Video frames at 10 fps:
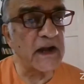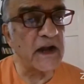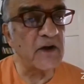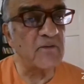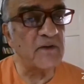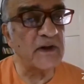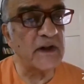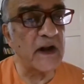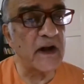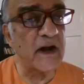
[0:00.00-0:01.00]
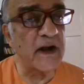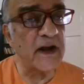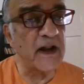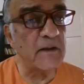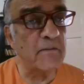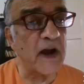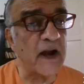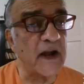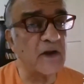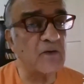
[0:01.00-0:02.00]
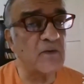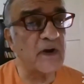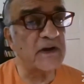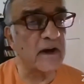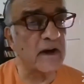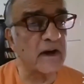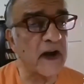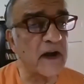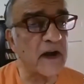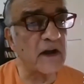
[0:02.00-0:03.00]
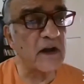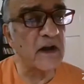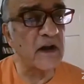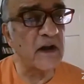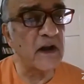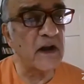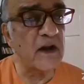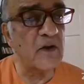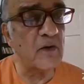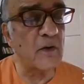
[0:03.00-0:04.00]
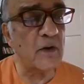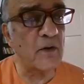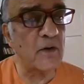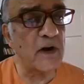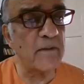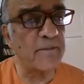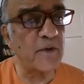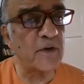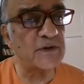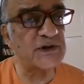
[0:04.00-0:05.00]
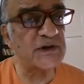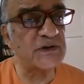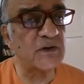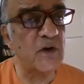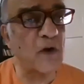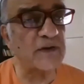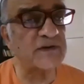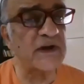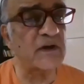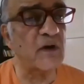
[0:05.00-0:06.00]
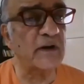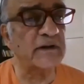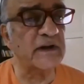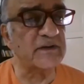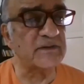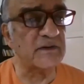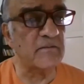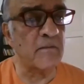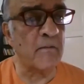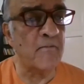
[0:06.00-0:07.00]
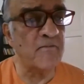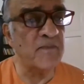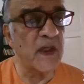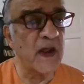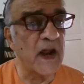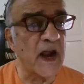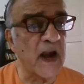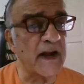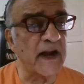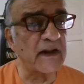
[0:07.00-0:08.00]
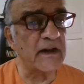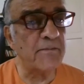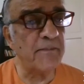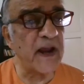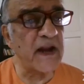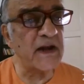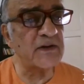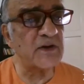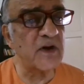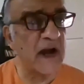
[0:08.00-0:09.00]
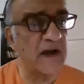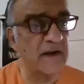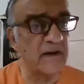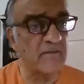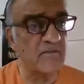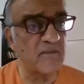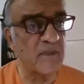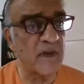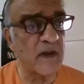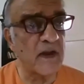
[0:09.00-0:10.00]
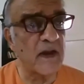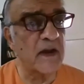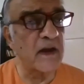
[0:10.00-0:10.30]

No, if you are looking at it with a learning mind, you will discover that your own approach is causing all this. And that the pain is not coming from outside.